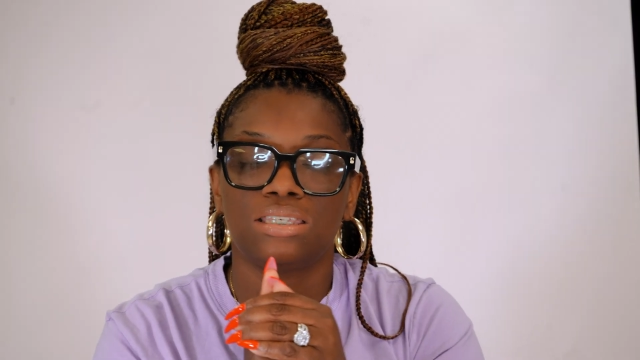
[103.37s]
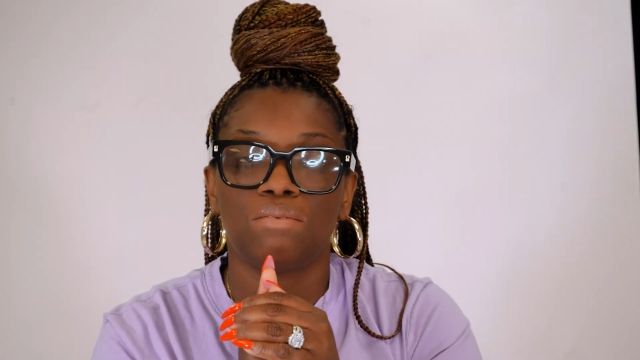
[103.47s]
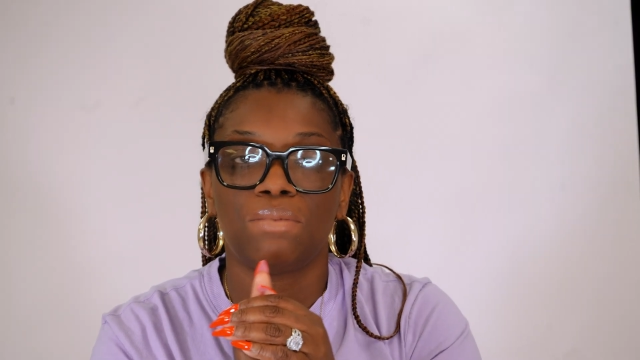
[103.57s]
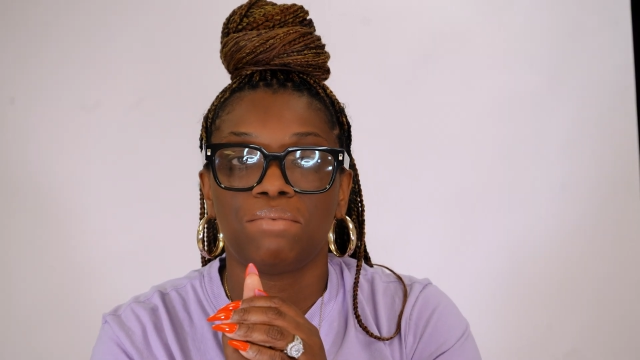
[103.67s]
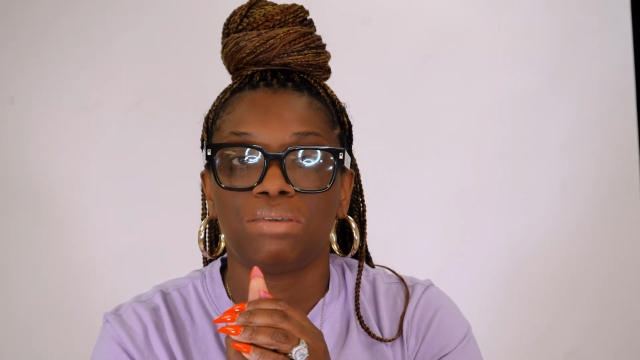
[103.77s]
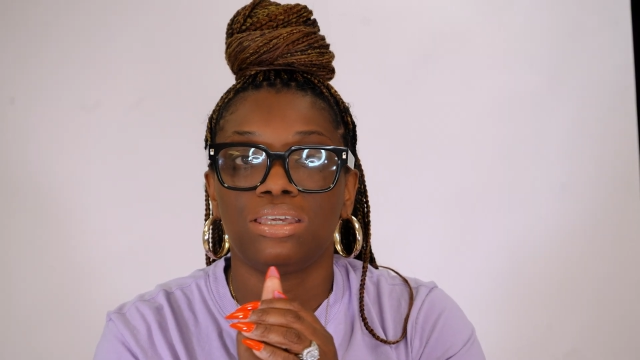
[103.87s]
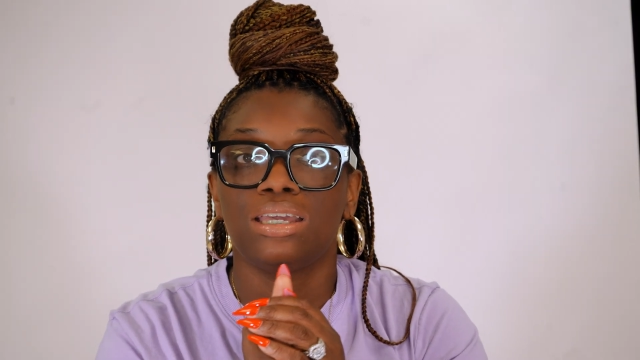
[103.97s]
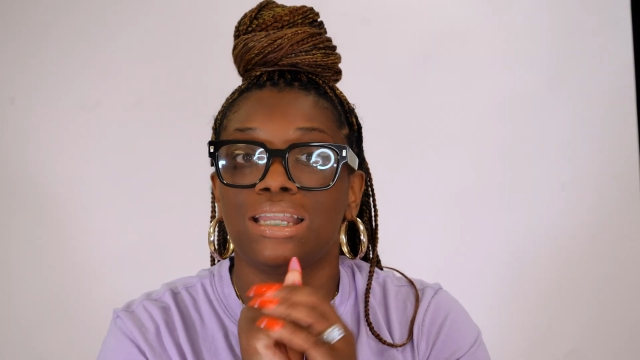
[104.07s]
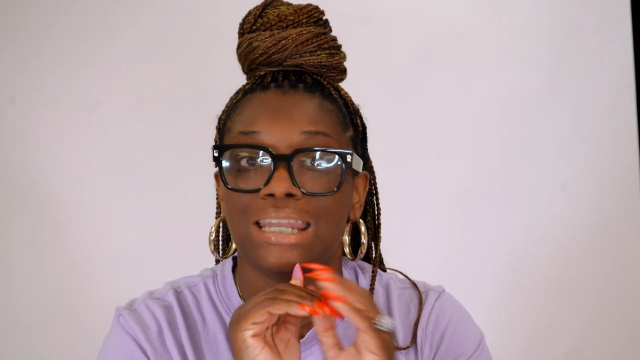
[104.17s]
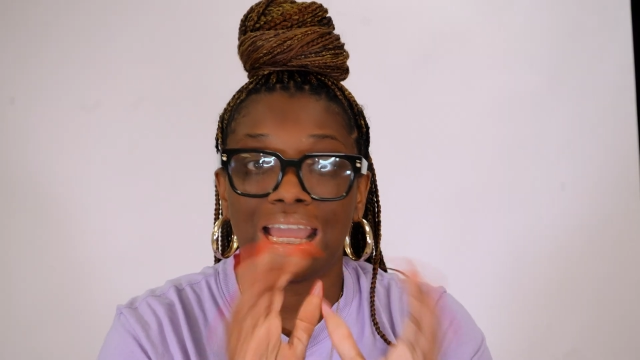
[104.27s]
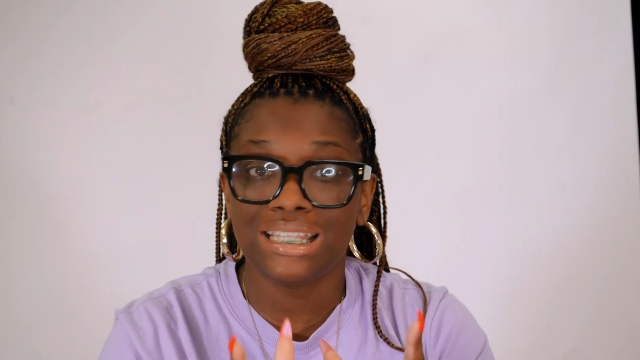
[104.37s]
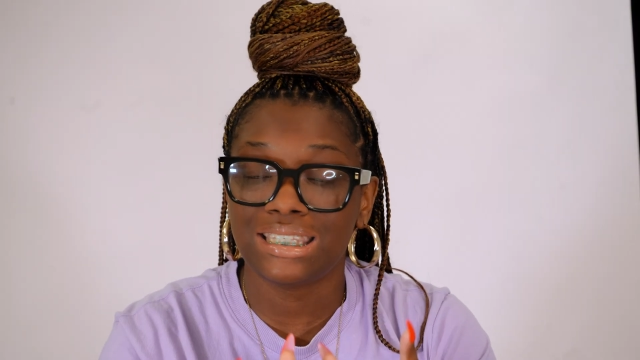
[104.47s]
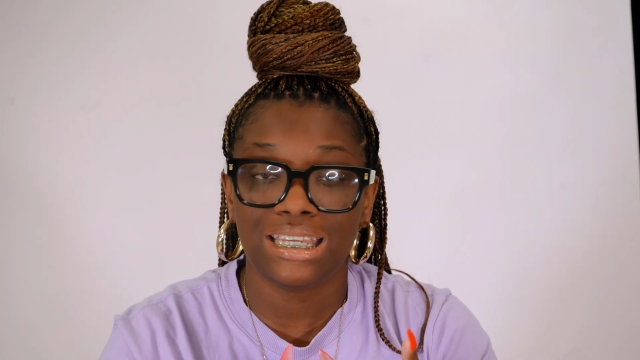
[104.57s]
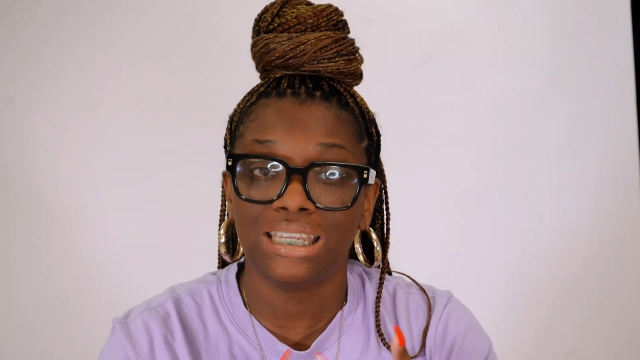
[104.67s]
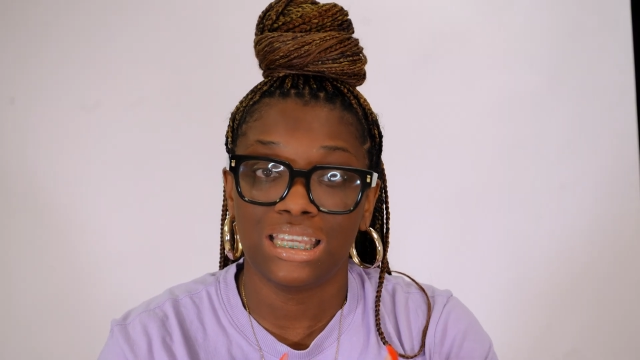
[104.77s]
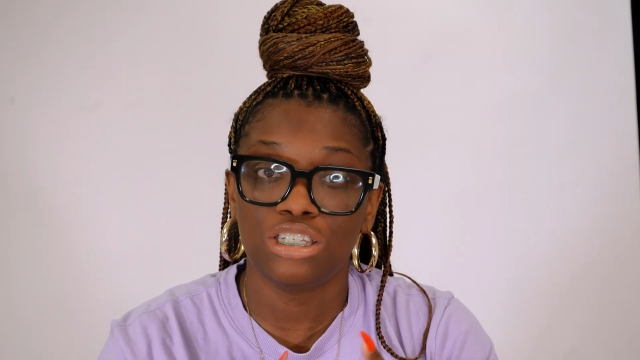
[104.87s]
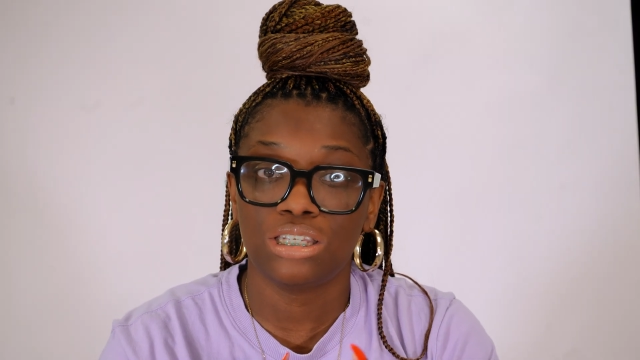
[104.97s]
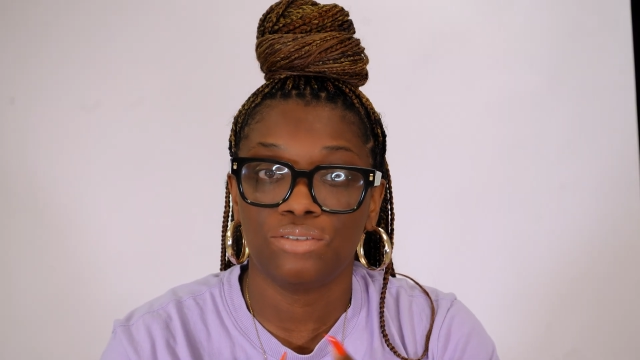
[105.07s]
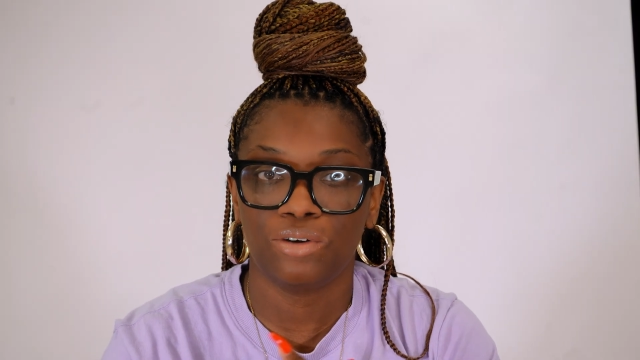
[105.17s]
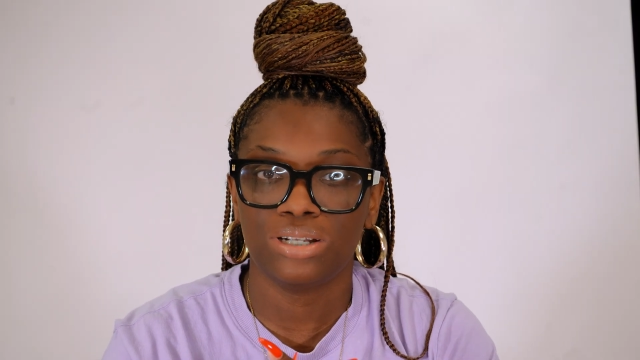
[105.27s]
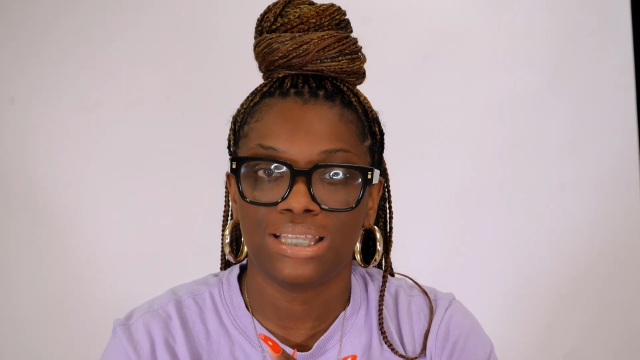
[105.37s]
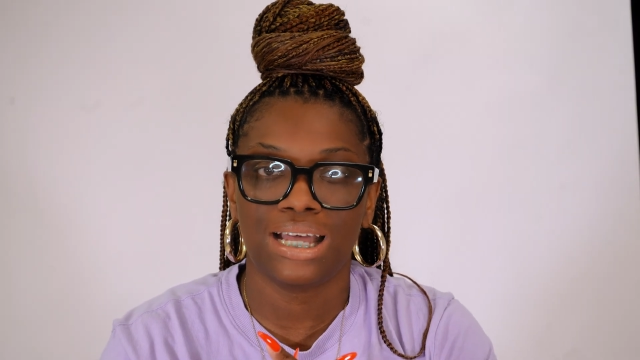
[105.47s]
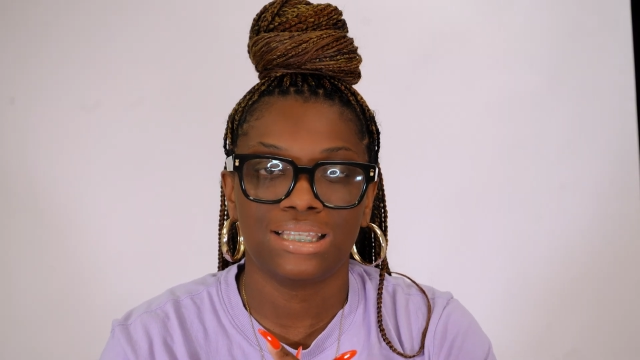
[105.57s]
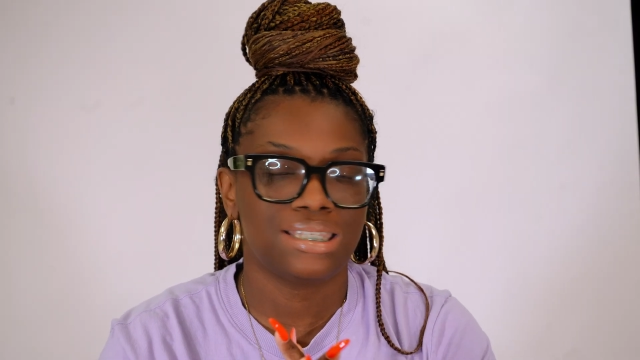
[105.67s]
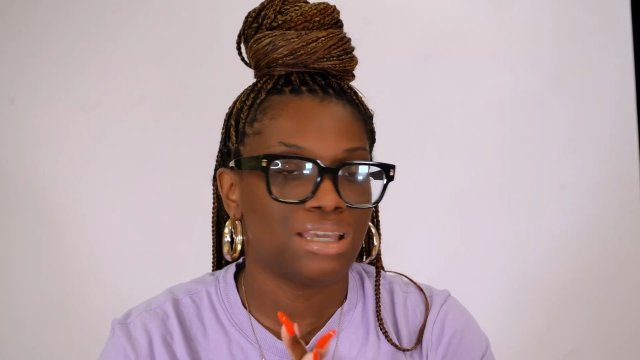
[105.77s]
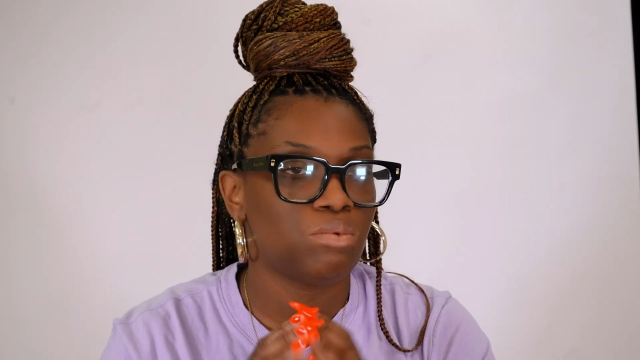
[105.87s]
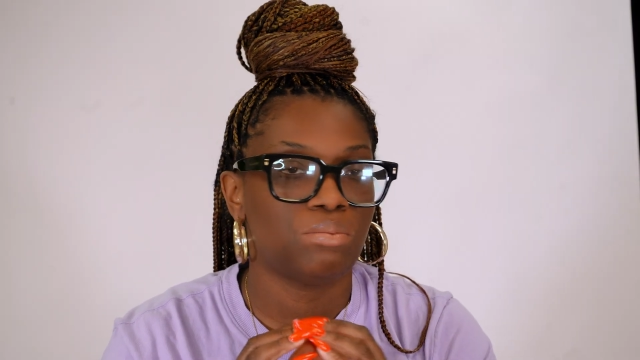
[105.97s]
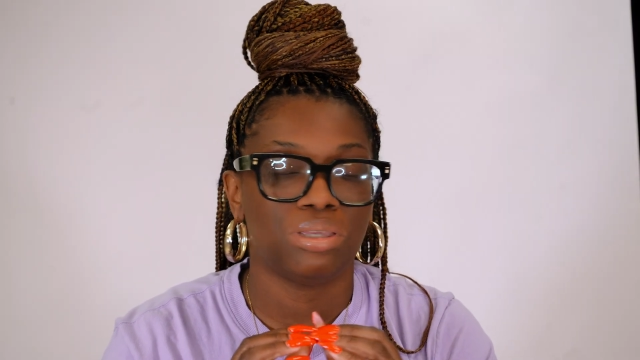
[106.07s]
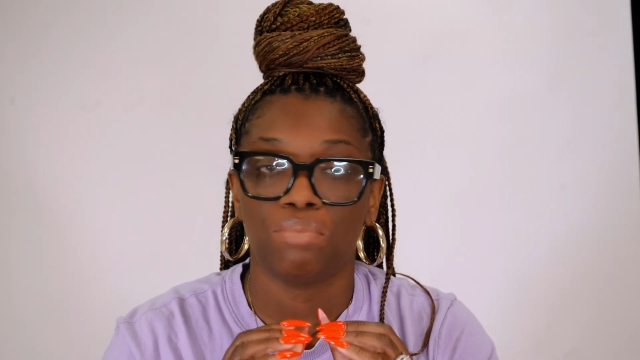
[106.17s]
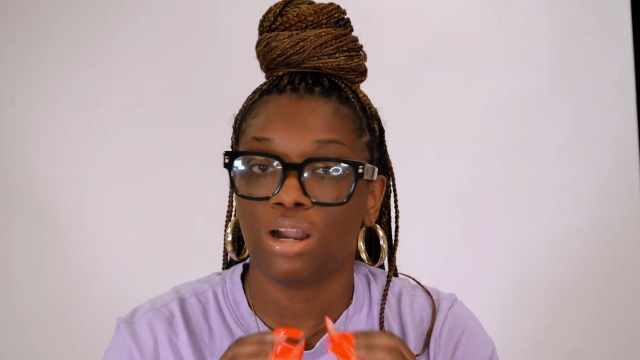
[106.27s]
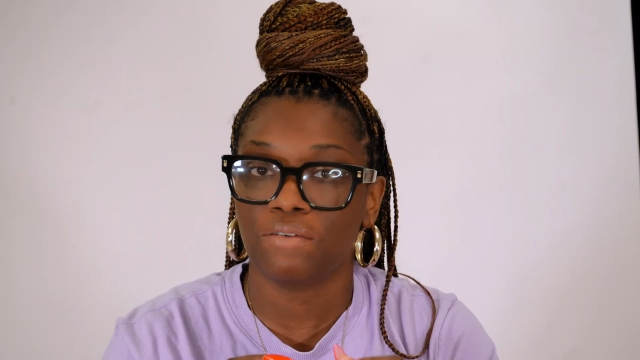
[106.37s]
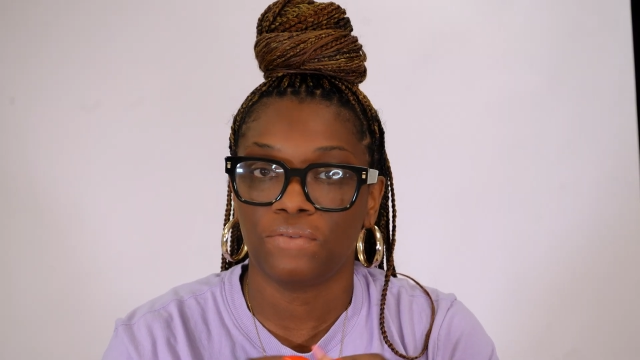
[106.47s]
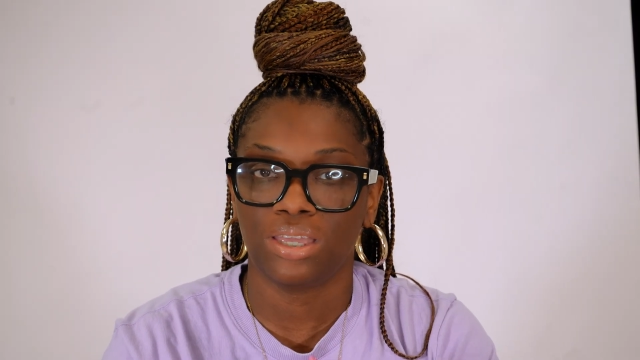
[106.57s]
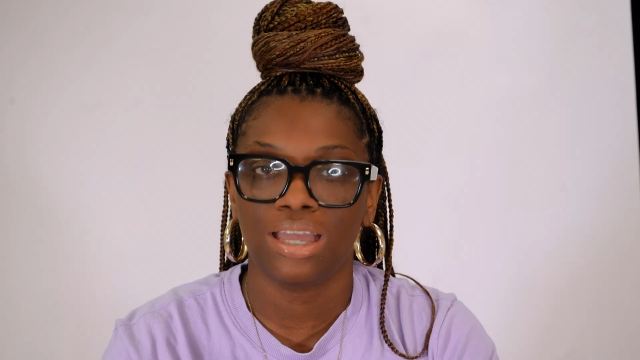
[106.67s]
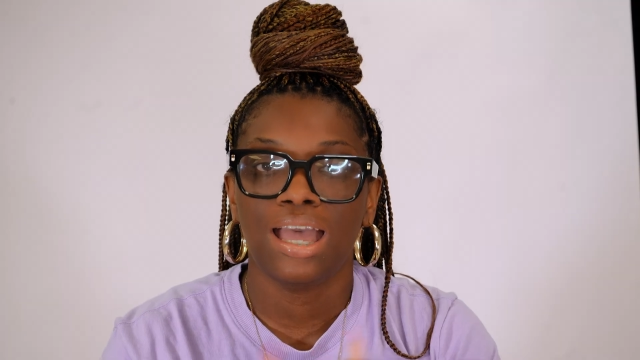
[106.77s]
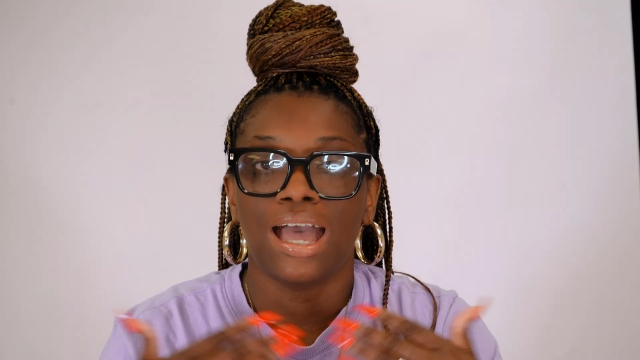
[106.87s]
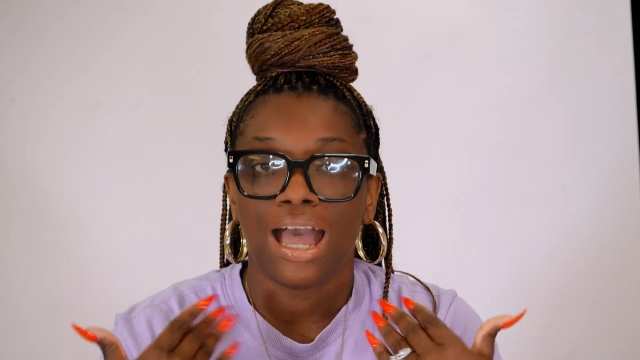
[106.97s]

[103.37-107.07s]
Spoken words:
to maybe 19 inches for a size 10 would be perfect.